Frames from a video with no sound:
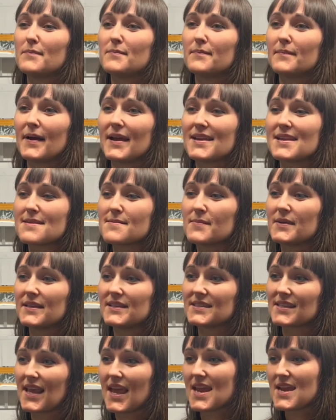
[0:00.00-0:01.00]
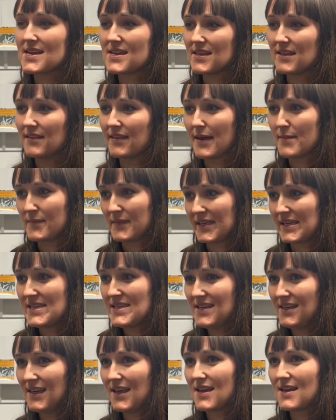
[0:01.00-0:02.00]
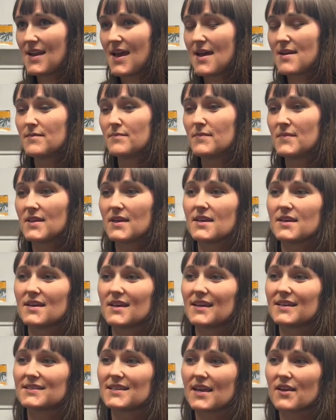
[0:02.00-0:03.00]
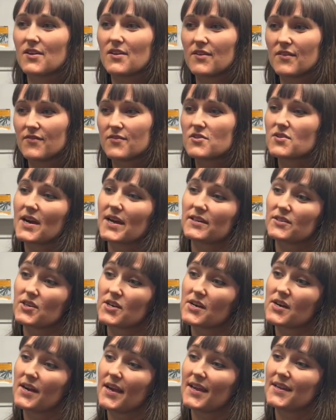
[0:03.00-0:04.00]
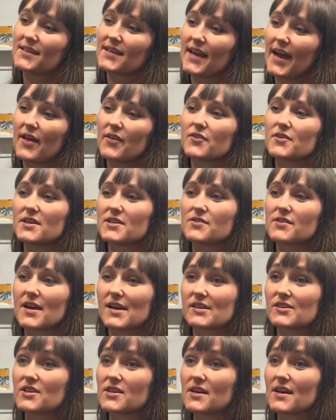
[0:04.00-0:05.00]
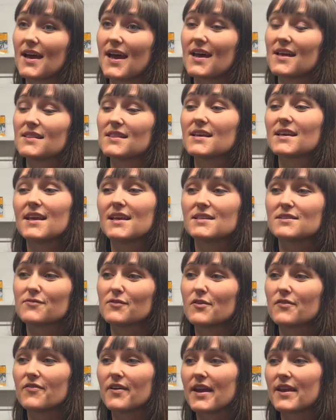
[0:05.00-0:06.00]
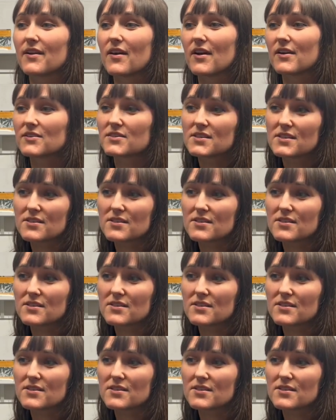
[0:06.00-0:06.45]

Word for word: Um, my name is Katie Lunley, and I'm the Executive Director and Gallery Director at the Gainesville Fine Arts